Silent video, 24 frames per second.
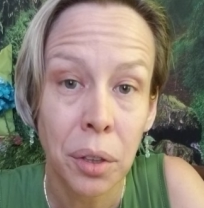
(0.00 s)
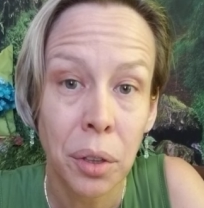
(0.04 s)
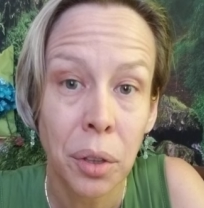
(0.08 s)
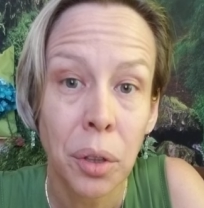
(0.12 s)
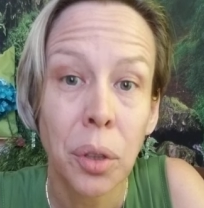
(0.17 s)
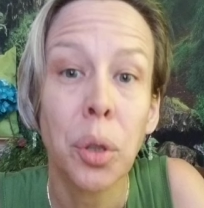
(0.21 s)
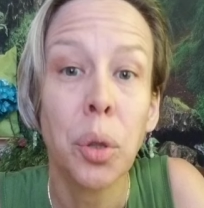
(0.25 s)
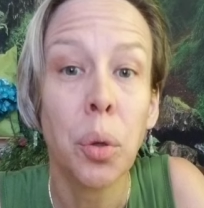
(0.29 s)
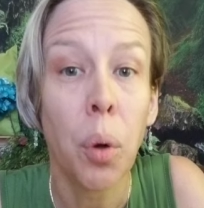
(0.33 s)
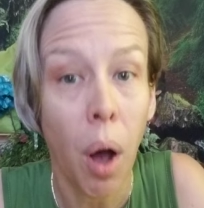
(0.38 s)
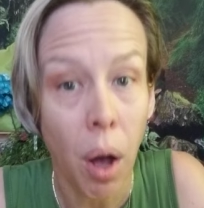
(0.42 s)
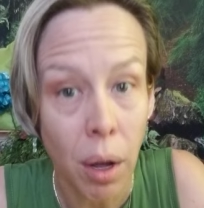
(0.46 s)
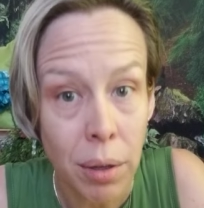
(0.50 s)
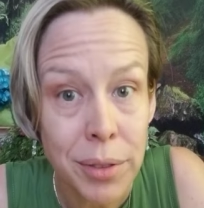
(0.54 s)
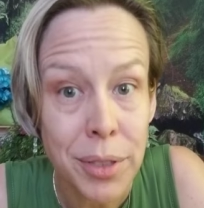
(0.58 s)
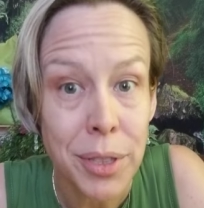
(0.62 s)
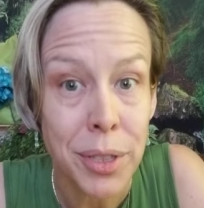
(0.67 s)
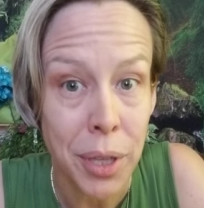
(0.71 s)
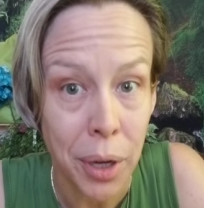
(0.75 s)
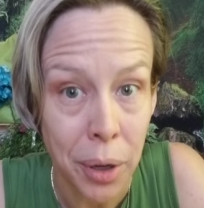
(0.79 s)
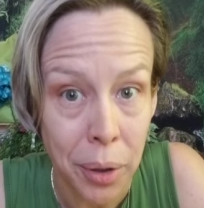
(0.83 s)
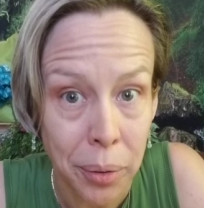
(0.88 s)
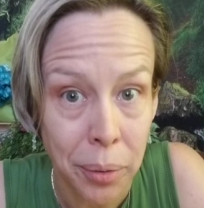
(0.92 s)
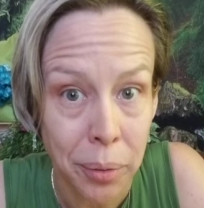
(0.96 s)
who
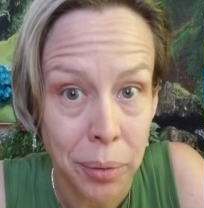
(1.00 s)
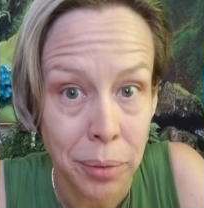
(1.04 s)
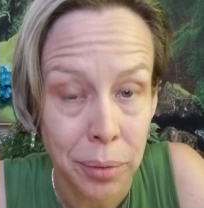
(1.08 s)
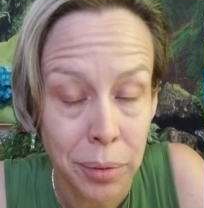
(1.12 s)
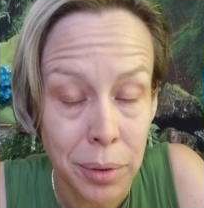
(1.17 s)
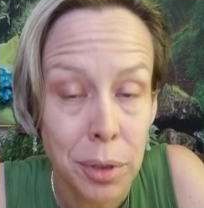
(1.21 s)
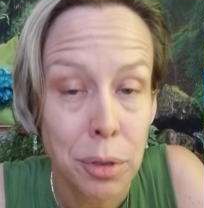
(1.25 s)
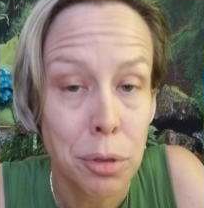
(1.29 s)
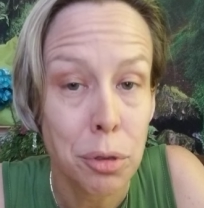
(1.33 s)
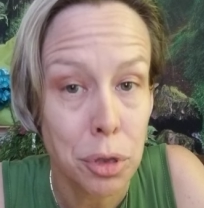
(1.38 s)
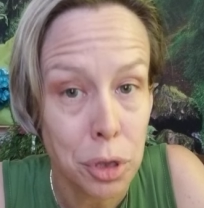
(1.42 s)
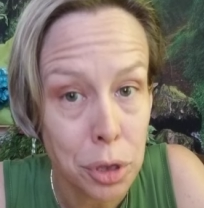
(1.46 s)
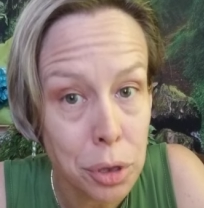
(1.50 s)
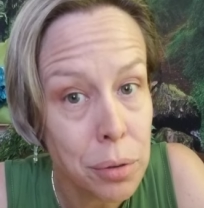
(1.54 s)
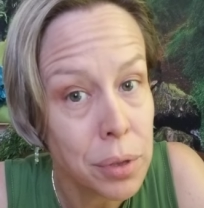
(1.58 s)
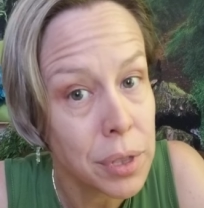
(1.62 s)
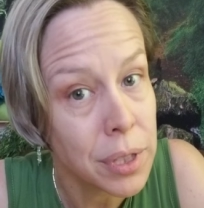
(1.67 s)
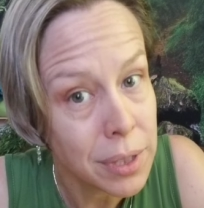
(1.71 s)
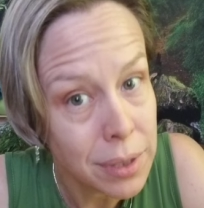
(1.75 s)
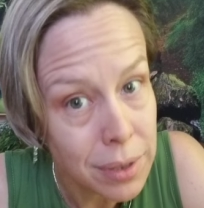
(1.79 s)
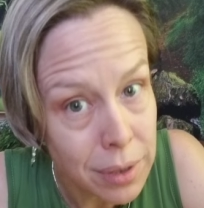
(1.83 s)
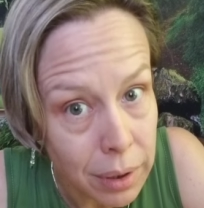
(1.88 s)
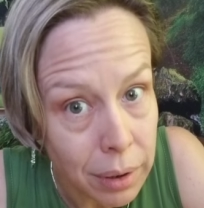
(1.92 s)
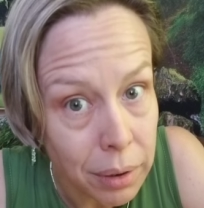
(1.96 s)
also
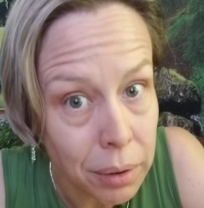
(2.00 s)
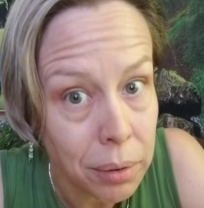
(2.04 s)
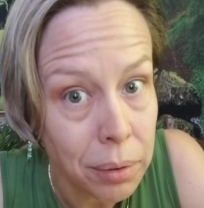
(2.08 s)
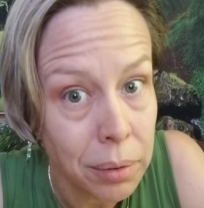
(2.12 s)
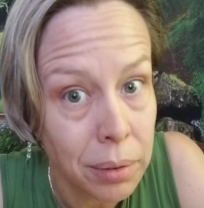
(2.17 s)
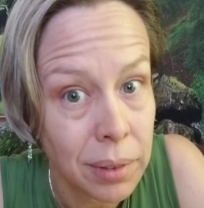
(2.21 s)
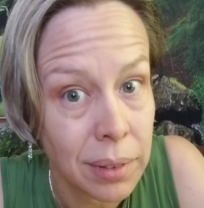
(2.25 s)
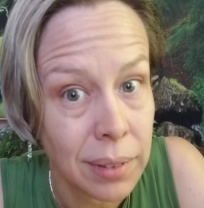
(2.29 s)
chooses you.